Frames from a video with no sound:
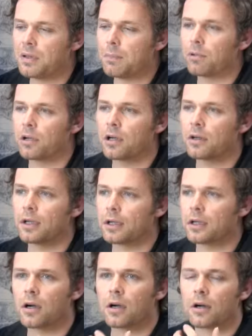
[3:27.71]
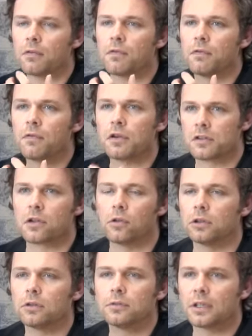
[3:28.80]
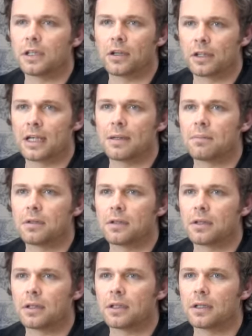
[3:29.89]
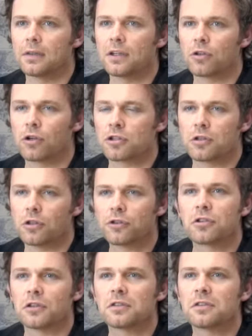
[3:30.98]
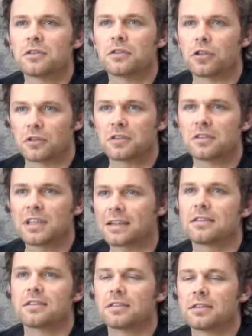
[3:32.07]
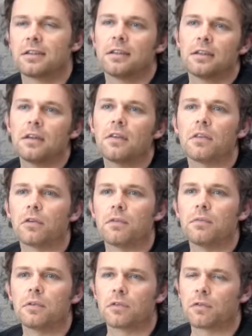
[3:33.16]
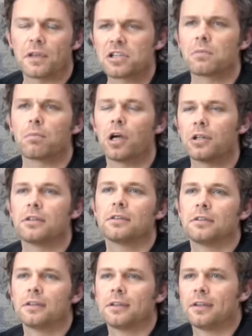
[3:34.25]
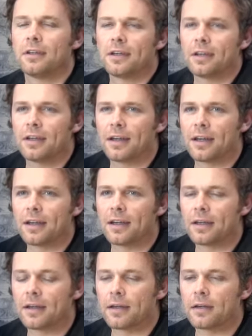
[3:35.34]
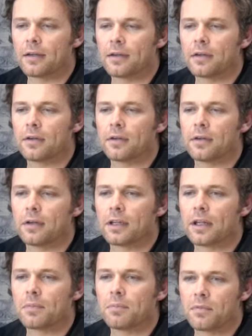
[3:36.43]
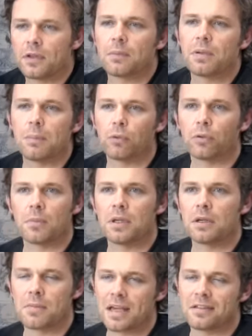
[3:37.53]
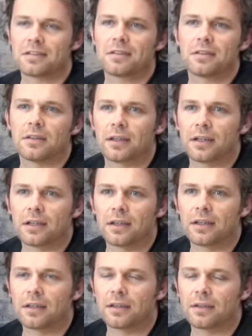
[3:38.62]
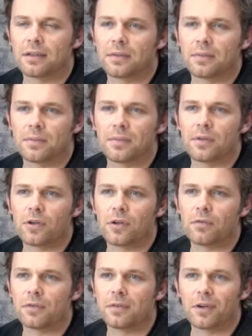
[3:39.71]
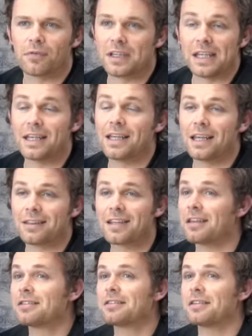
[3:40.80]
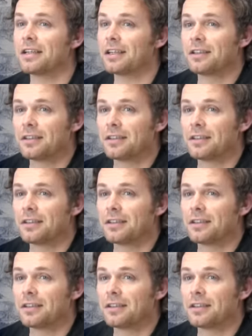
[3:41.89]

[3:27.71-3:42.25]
People are, uh, are physical in our game. Uh, they're not, not just, just stats, they're, they're flesh and blood. Uh, I think people will be amazed uh, the intensity.